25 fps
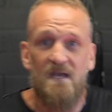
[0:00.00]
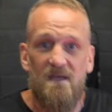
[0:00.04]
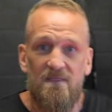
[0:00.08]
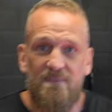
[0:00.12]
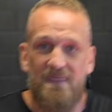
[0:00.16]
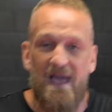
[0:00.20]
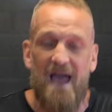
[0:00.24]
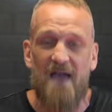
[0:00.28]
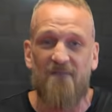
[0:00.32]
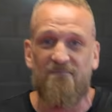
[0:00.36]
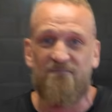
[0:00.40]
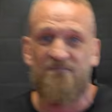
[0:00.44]

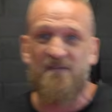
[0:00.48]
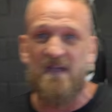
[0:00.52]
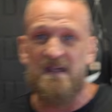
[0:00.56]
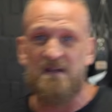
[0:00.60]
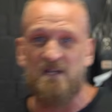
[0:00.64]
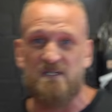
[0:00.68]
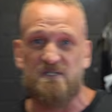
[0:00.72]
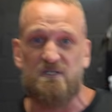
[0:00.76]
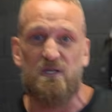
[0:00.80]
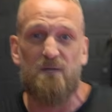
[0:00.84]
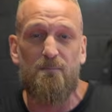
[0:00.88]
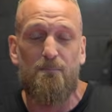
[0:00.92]
that
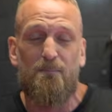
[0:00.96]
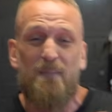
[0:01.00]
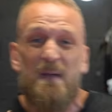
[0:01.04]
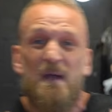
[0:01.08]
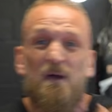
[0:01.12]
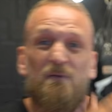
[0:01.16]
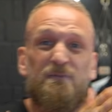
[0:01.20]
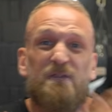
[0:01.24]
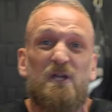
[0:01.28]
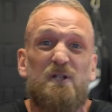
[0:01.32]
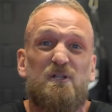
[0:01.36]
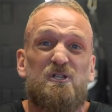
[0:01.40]
fitness, to
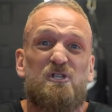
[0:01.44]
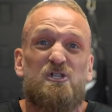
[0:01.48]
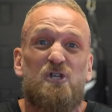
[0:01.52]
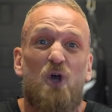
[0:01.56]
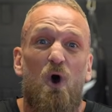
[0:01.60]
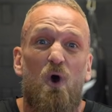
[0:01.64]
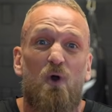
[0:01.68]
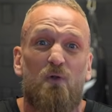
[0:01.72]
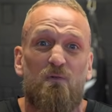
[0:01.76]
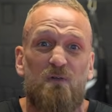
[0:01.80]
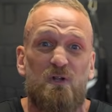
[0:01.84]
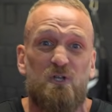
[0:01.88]
build the
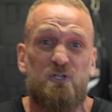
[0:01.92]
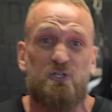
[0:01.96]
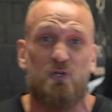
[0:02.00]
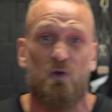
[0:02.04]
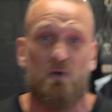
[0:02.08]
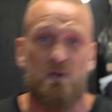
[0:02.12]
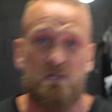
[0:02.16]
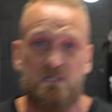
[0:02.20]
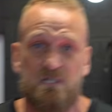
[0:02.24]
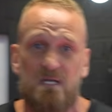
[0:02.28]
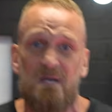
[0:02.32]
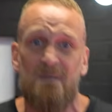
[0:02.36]
shoulder
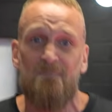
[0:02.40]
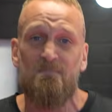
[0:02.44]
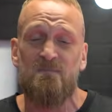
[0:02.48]
endurance.